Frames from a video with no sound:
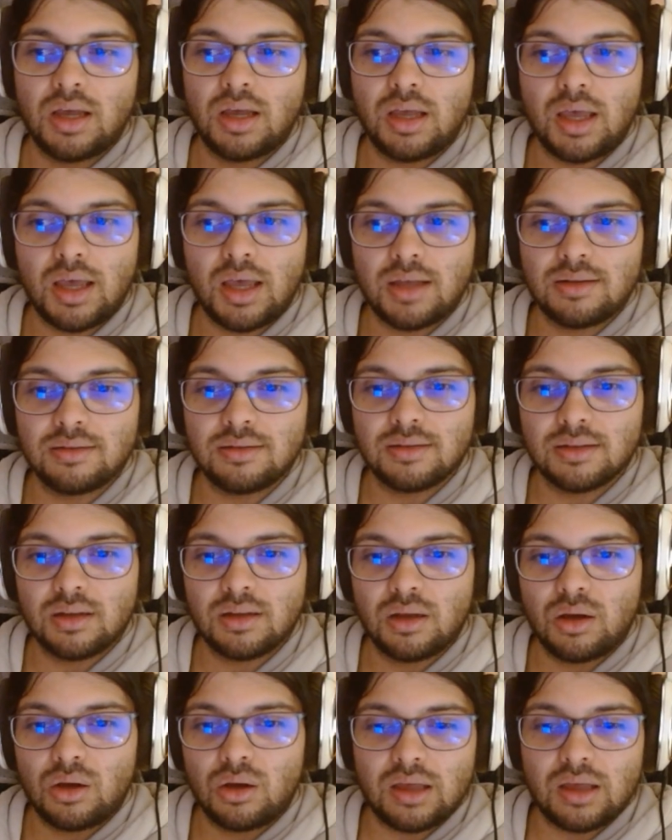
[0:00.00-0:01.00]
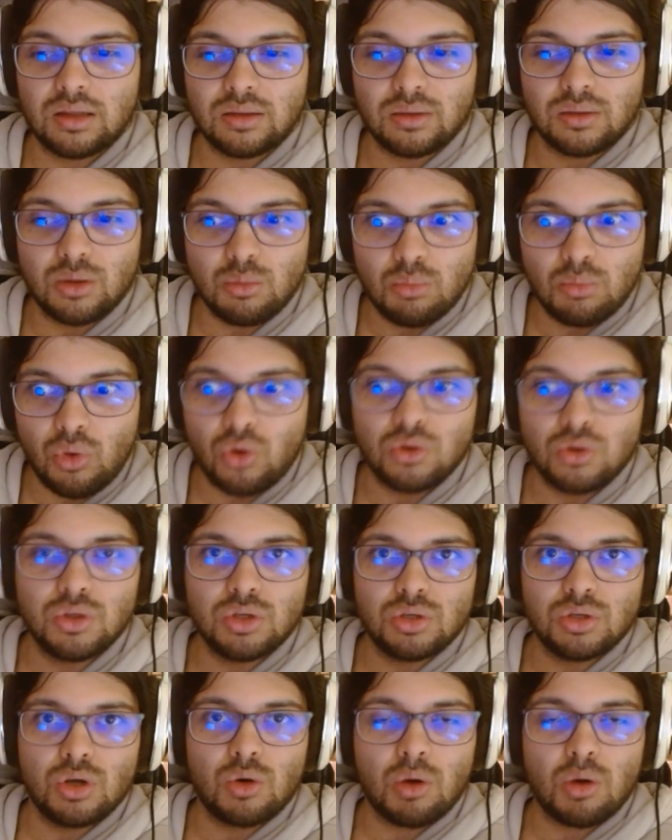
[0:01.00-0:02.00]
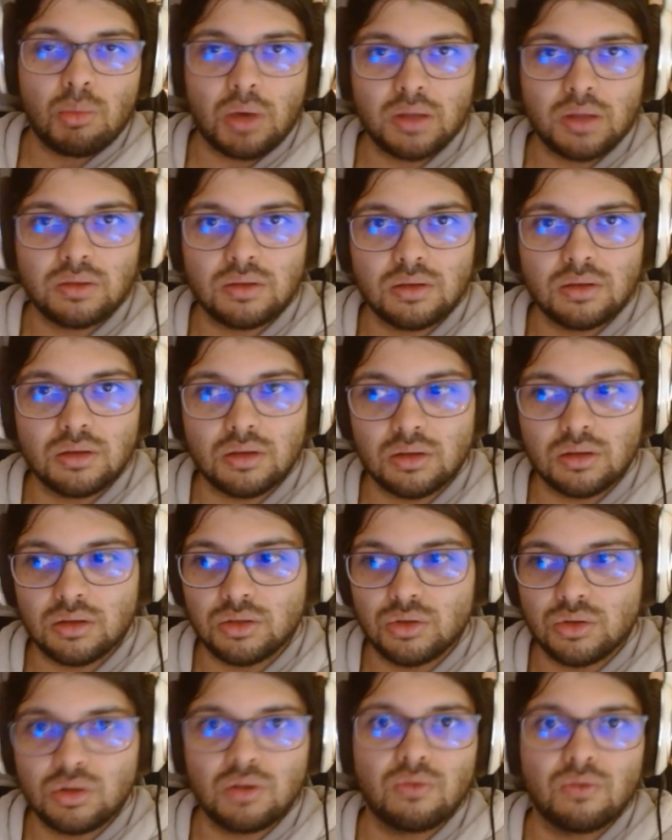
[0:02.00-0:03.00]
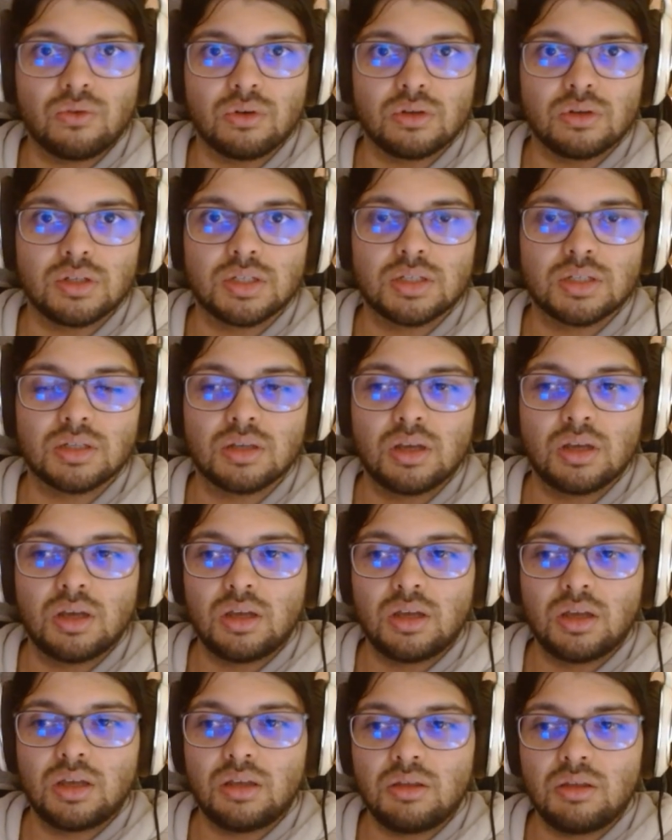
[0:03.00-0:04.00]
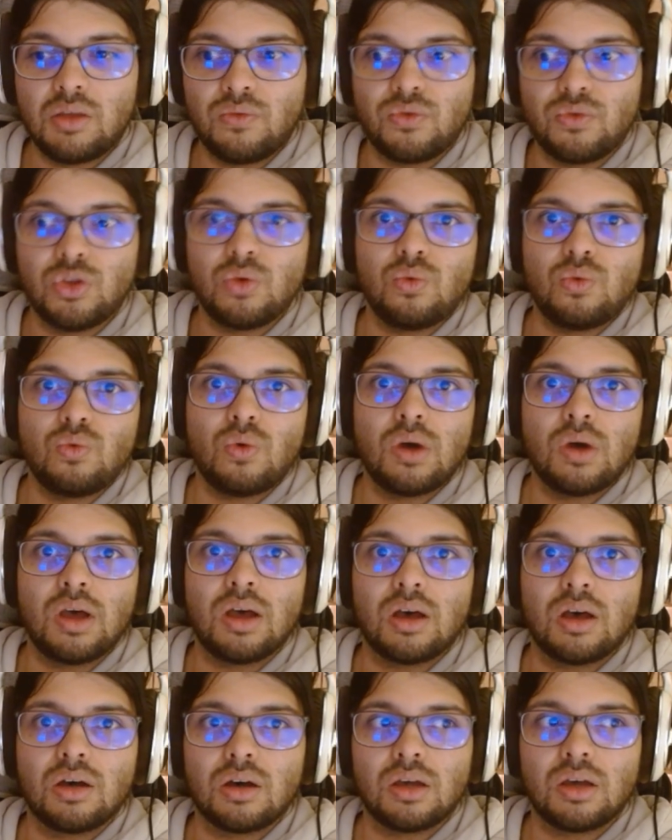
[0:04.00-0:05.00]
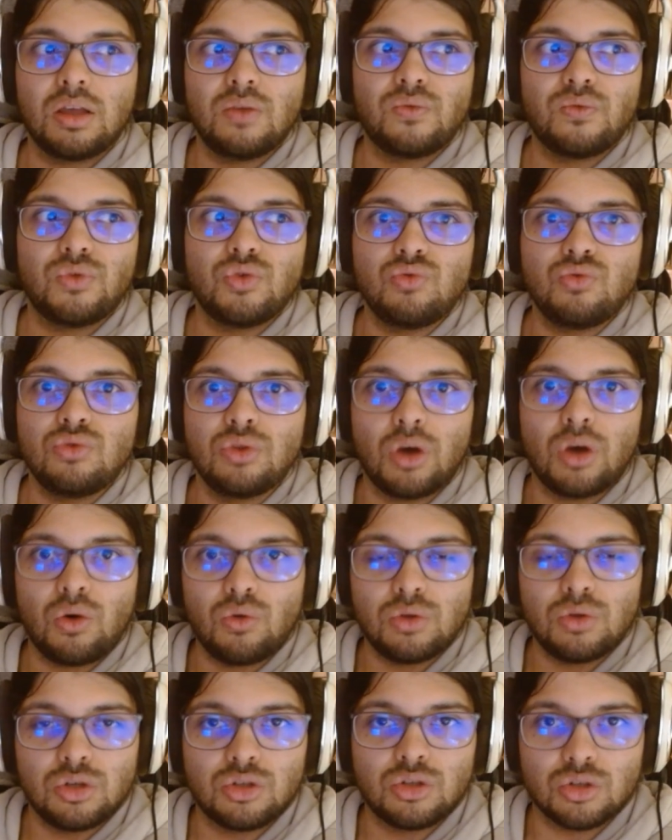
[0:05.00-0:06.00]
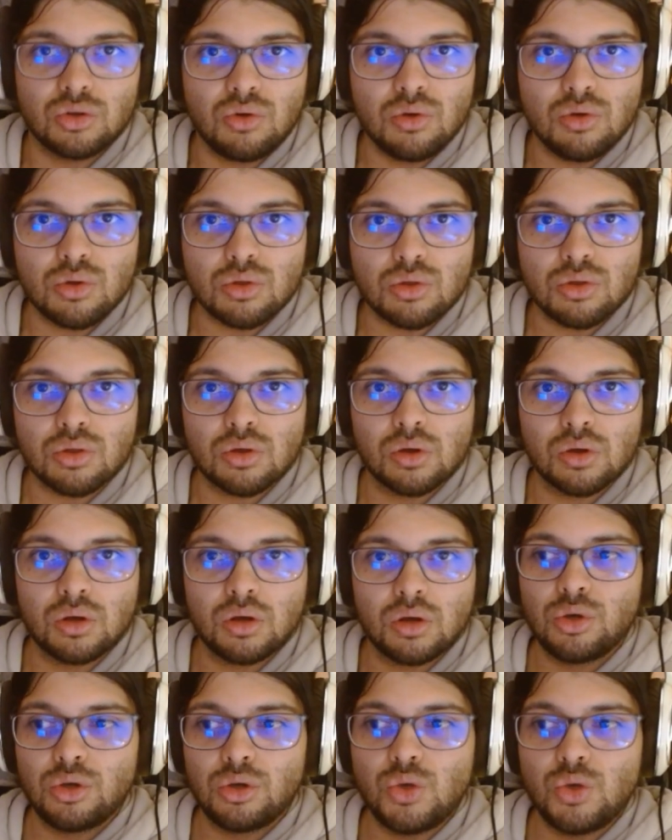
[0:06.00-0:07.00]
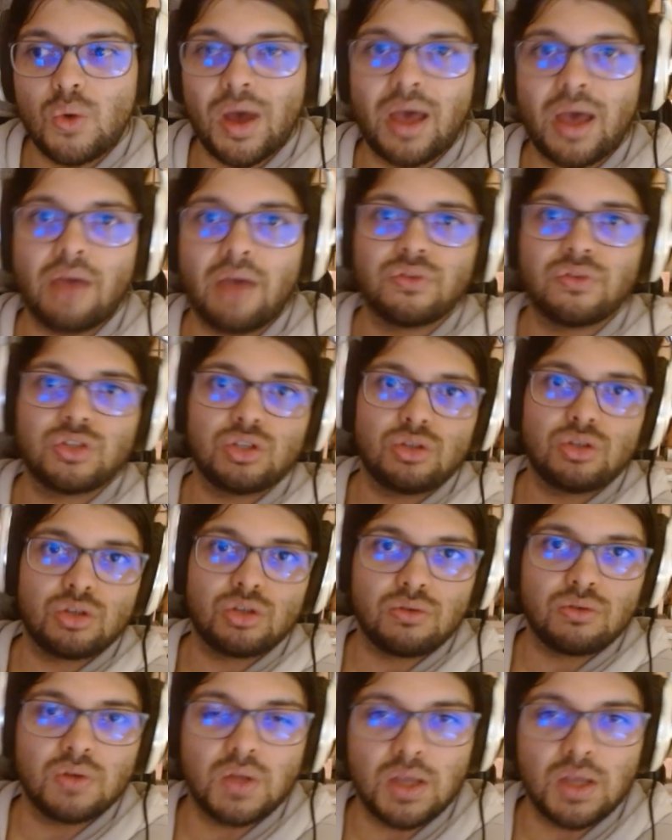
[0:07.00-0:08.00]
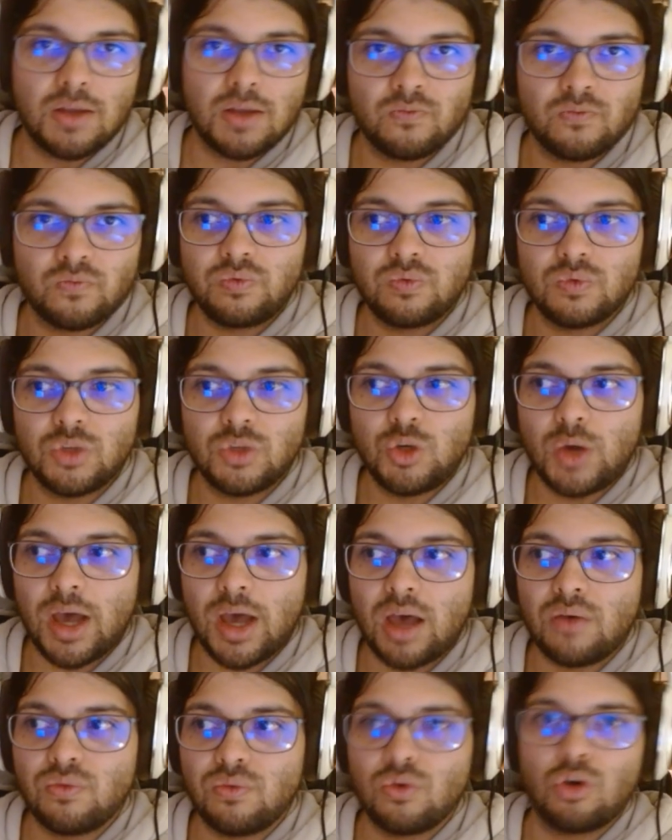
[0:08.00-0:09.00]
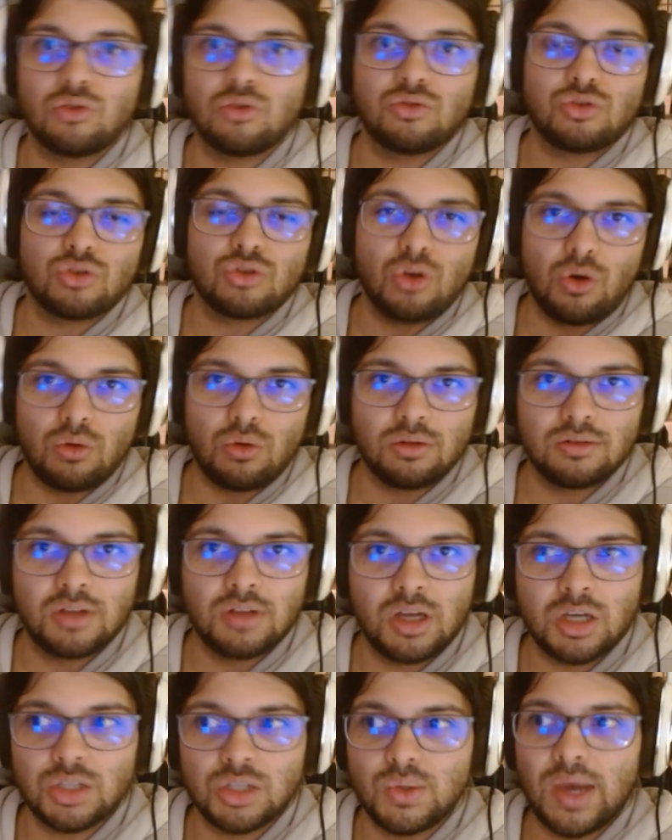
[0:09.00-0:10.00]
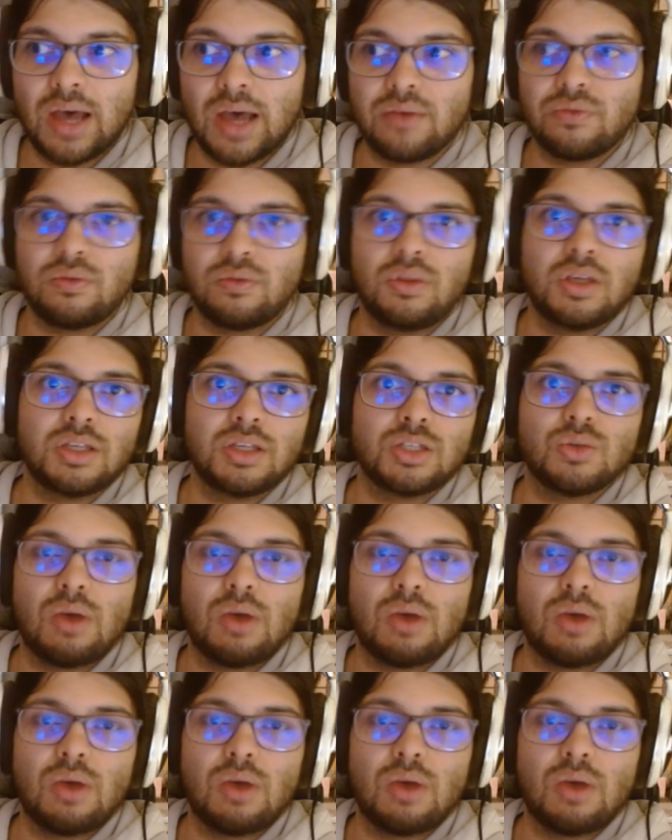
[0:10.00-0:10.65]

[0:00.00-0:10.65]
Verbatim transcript: And the more you know about the universe, if you, if you know the truth, you have security, you have control, you have this, you